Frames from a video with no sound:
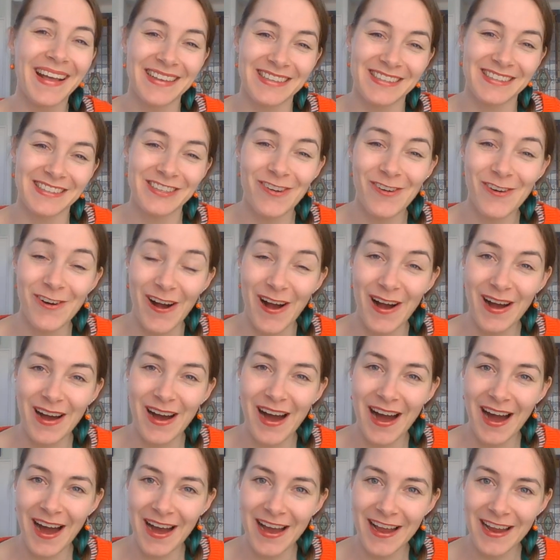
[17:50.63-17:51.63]
so
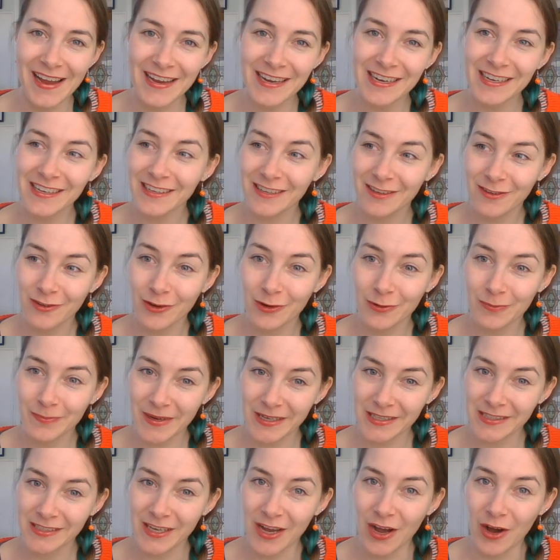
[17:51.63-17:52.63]
I taught
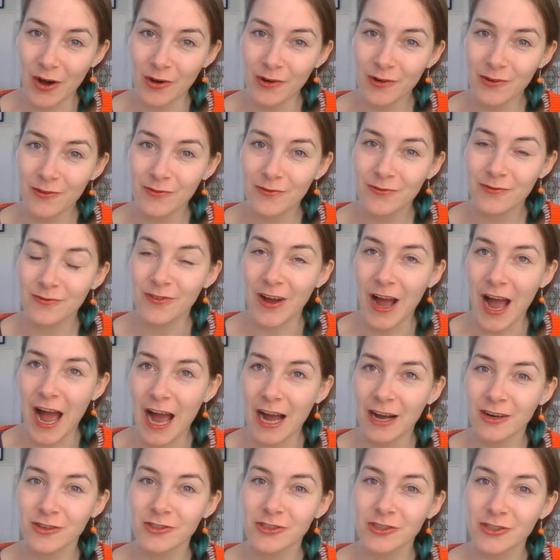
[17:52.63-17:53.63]
myself
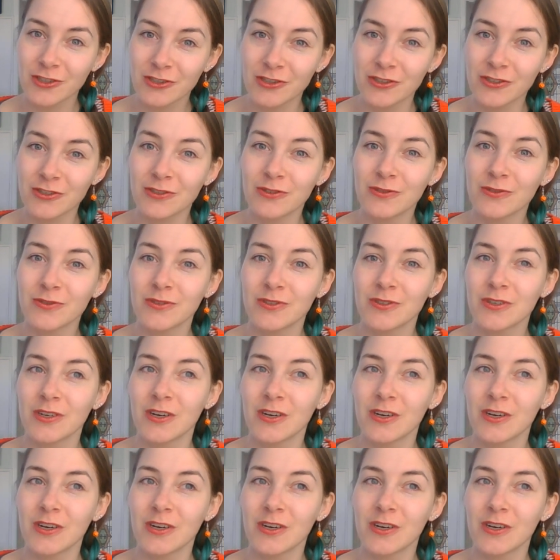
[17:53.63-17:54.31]
how to do